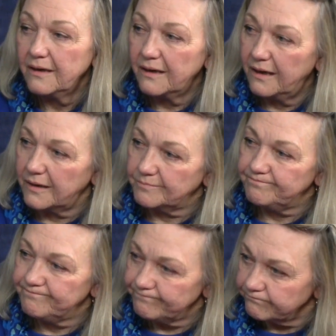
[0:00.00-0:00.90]
Um, Has it um,
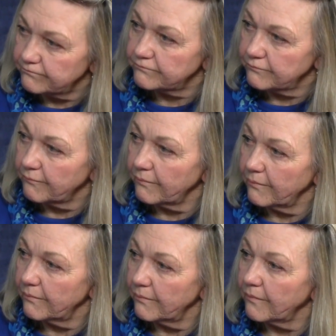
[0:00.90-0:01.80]
been hard on your
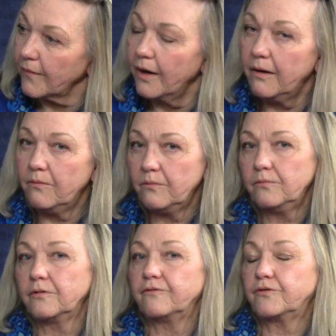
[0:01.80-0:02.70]
children, your
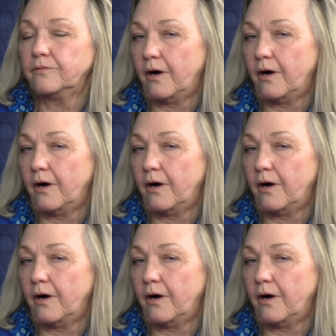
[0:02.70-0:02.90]
other well, two boys?